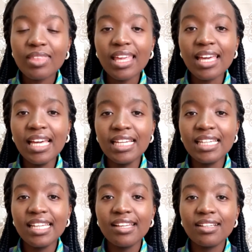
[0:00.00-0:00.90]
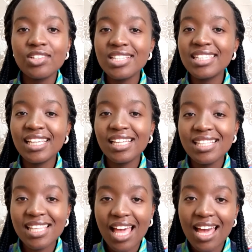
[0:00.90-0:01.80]
And Christians
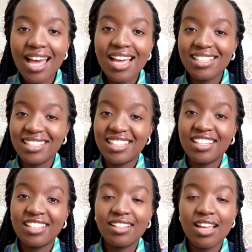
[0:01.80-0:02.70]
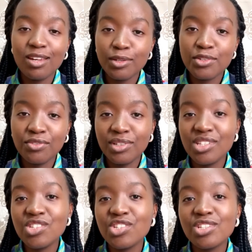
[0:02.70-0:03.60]
ask a lot of
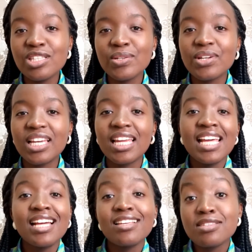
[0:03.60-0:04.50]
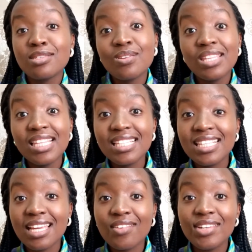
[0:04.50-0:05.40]
questions on, is doing this as
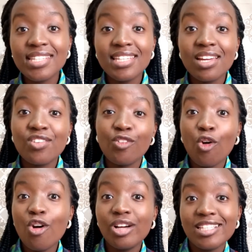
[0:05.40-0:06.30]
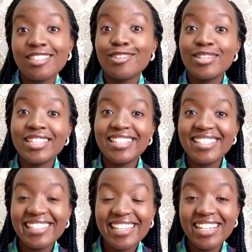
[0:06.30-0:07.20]
a Christian wrong? Is doing this
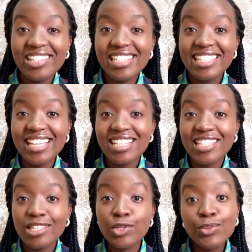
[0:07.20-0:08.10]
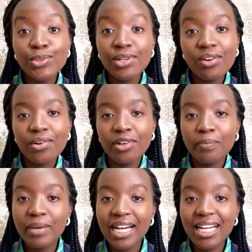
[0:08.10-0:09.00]
as a Christian good or
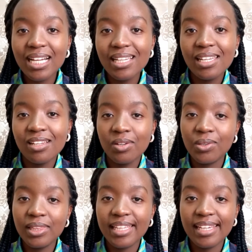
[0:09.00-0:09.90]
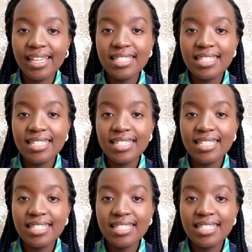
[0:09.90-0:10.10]
bad, and all that.